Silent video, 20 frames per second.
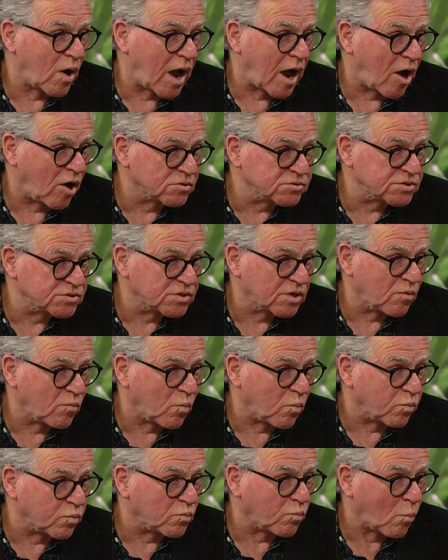also
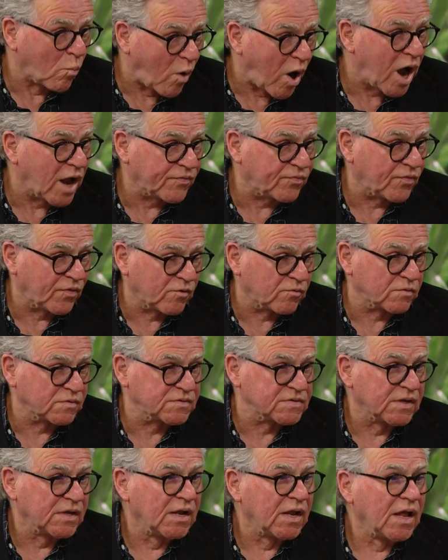want
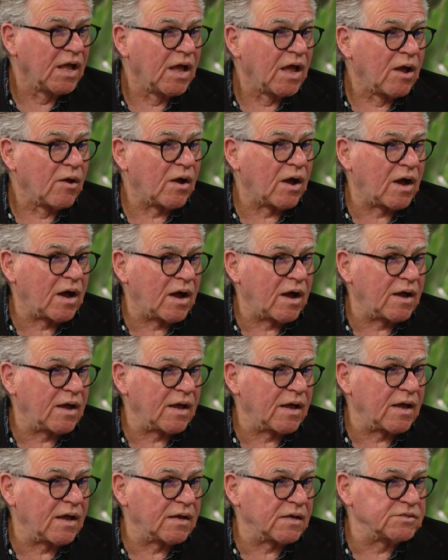those uh,
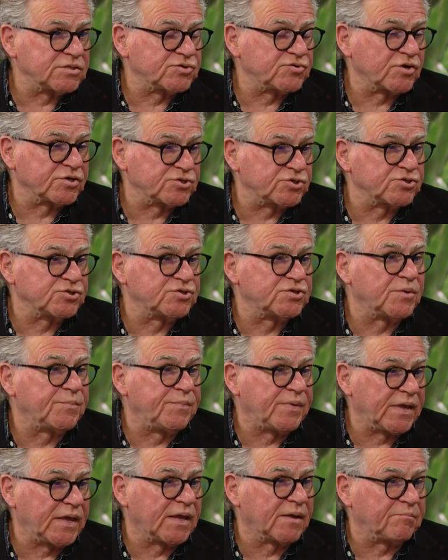uh, strictures to
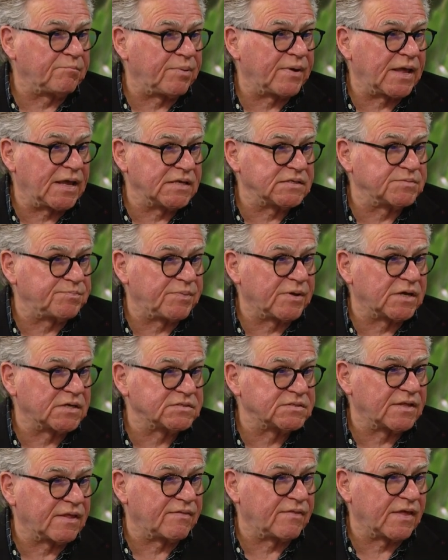be in place
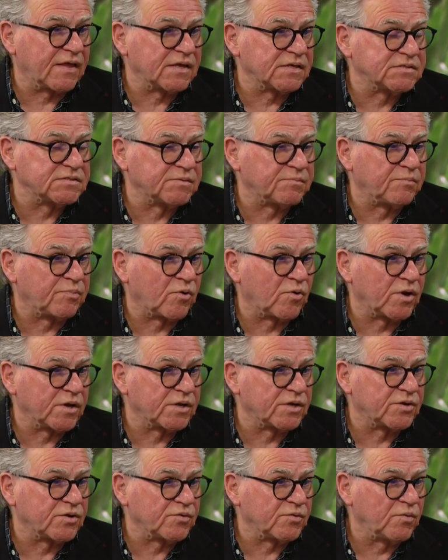because they think it's
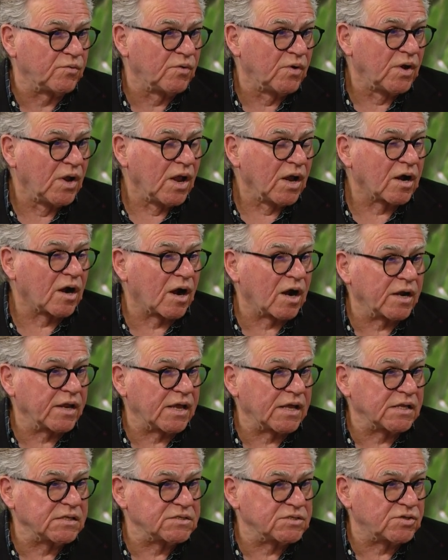important to guard
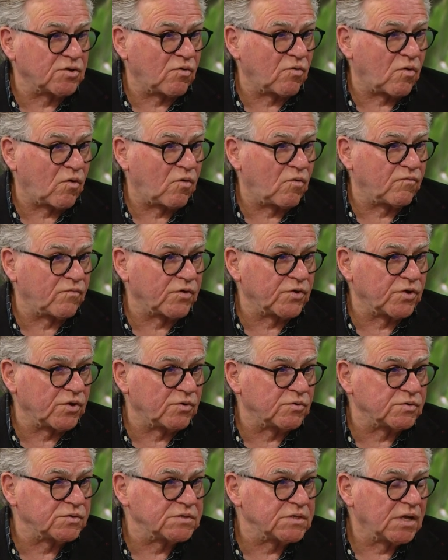against
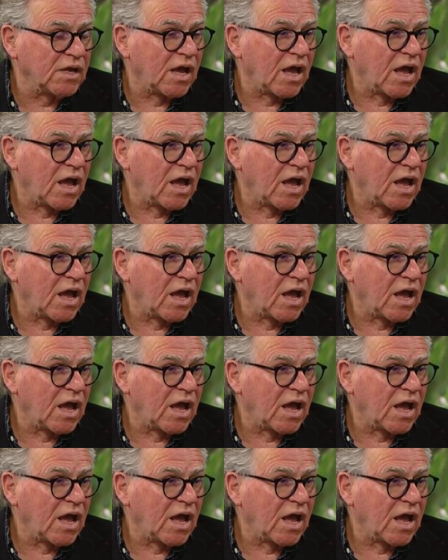overuse.